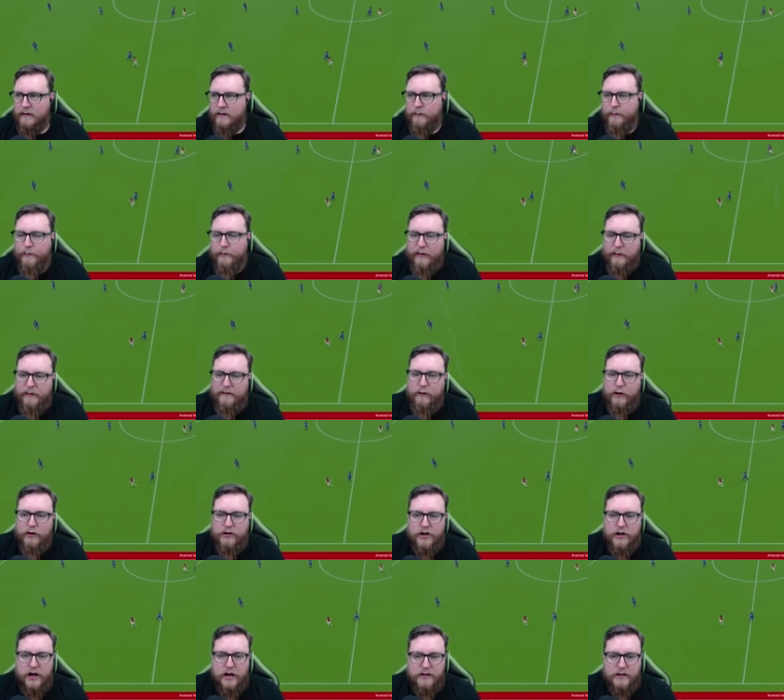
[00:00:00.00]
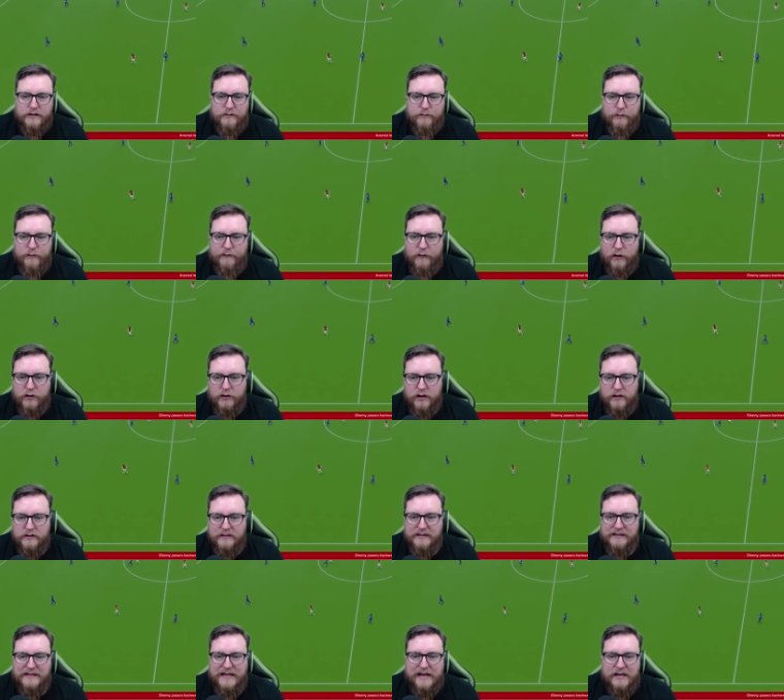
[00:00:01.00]
But we've got a chance. We've got a chance to
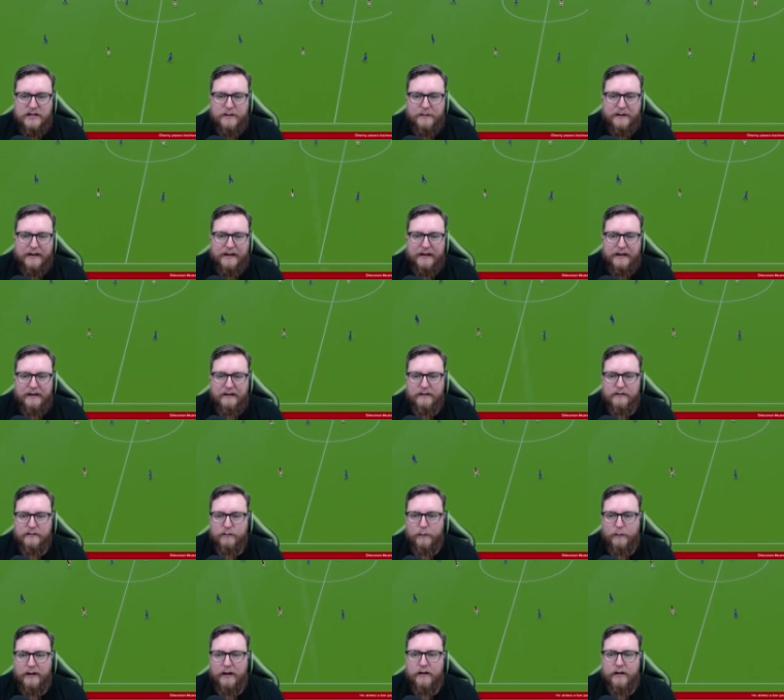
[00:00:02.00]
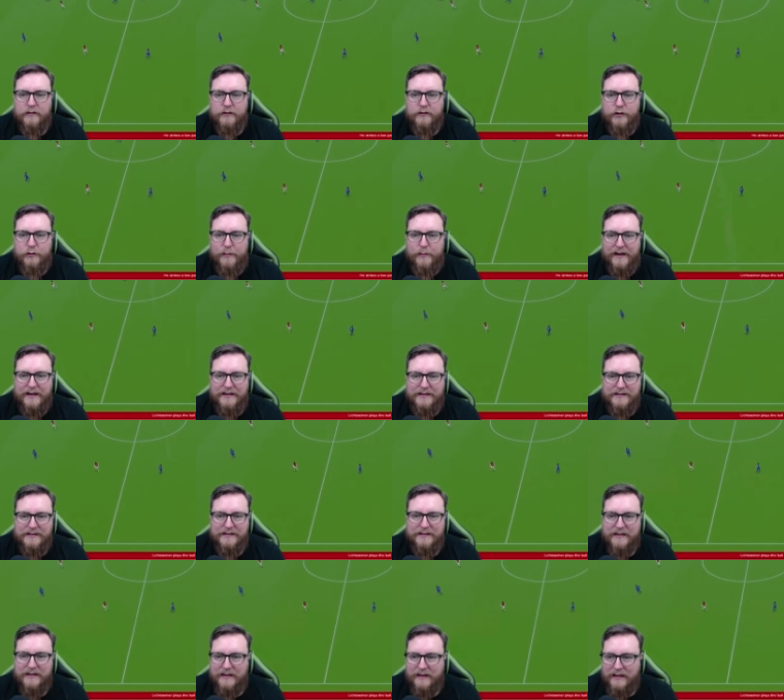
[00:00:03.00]
snatch something here. That's what we like to do best.
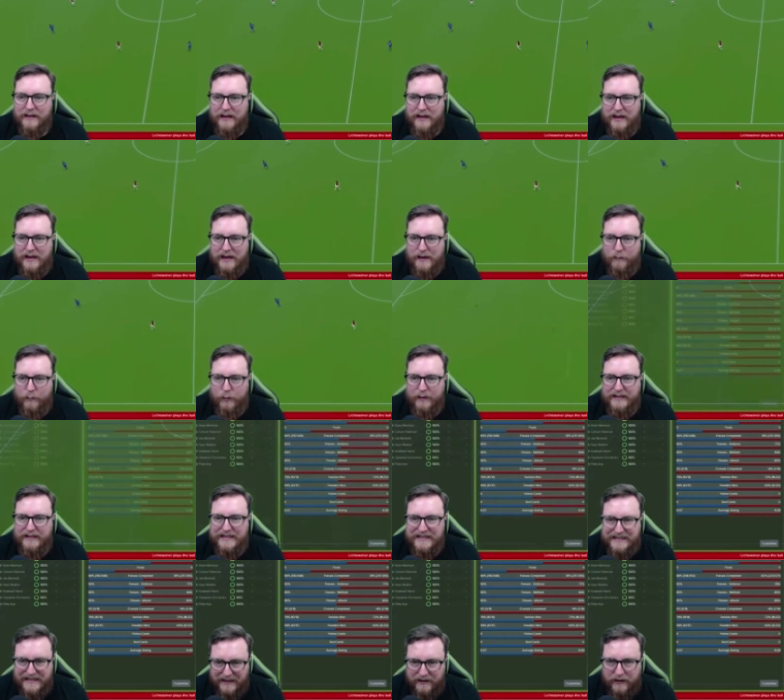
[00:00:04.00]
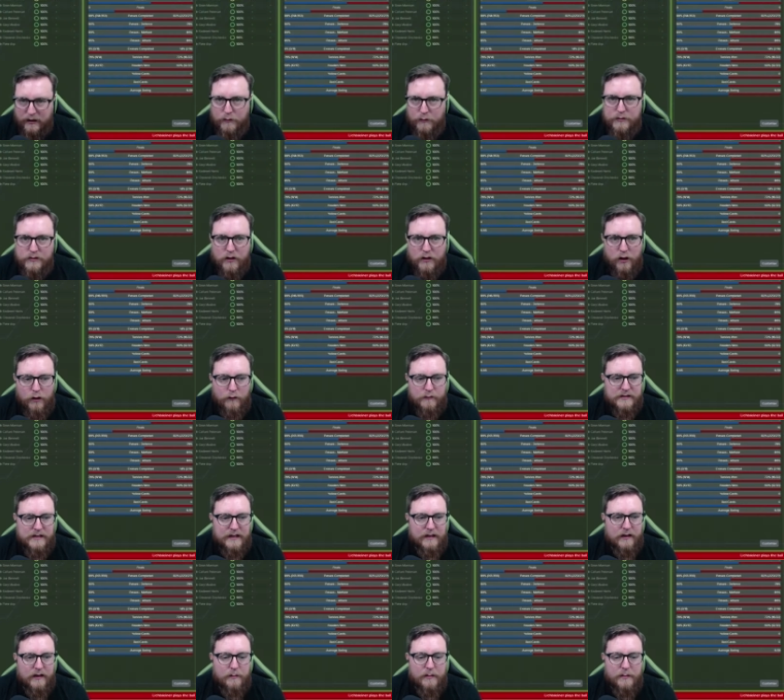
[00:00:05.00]
We did get close, obviously, a
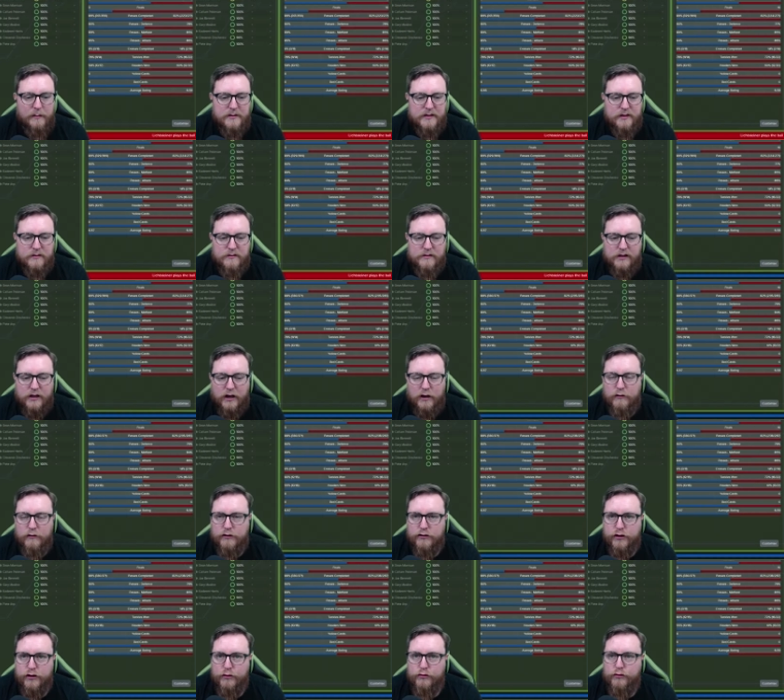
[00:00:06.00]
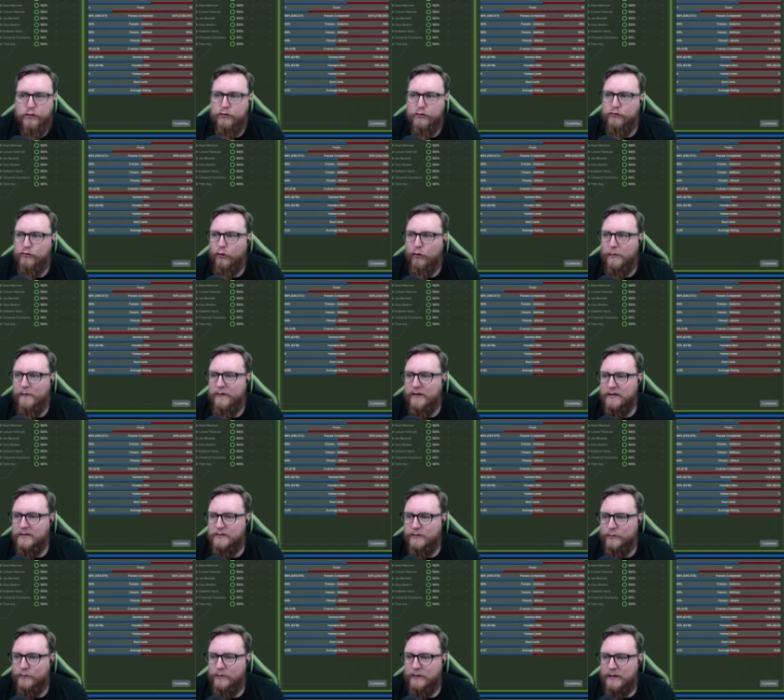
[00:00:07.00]
couple of episodes ago. The 2-2 draw with
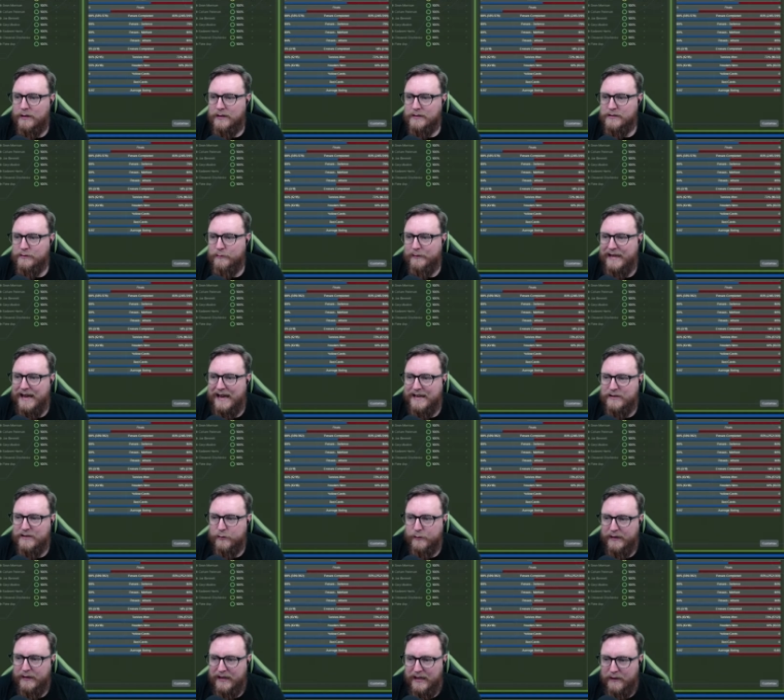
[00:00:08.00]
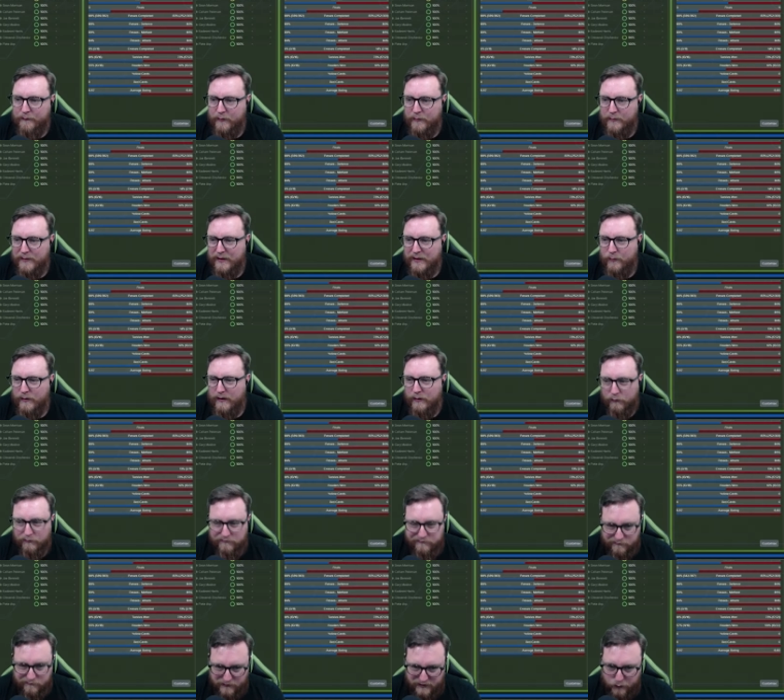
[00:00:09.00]
Arsenal. So we can do it if we play well,
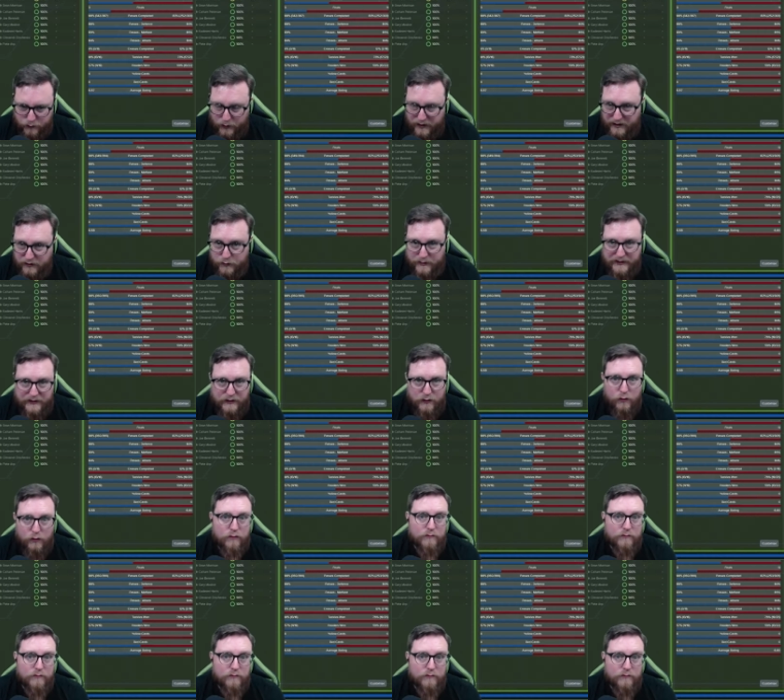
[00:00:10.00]
which we're not.